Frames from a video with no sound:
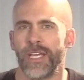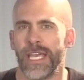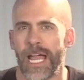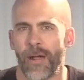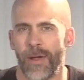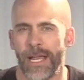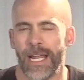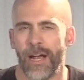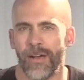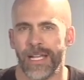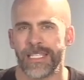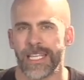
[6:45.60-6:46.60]
at right
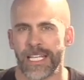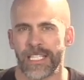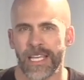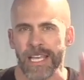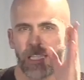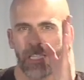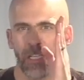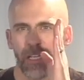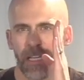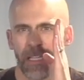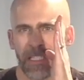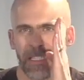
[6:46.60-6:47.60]
now. It's
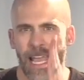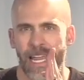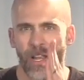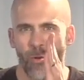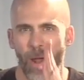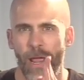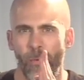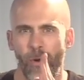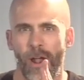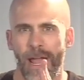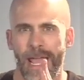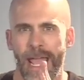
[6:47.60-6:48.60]
standing right
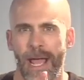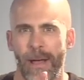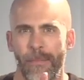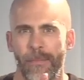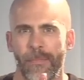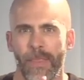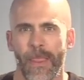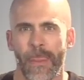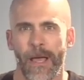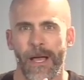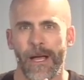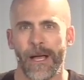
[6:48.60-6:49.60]
where I am,
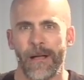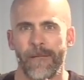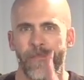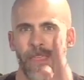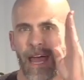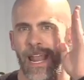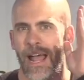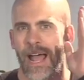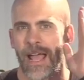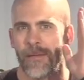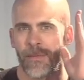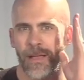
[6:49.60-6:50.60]
that
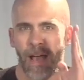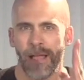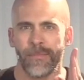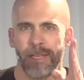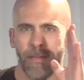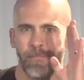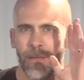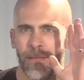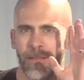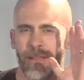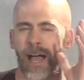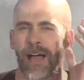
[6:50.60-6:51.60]

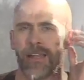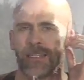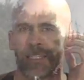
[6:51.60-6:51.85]
God is